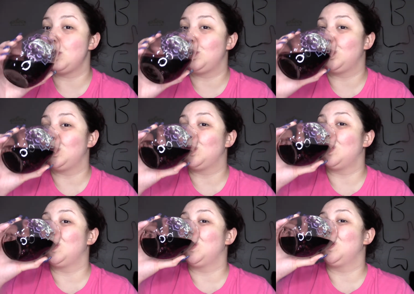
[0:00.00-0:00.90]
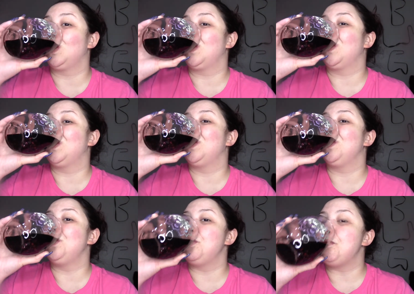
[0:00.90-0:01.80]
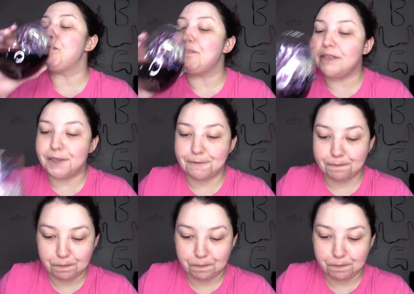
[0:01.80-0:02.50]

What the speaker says: No one is speaking in this clip.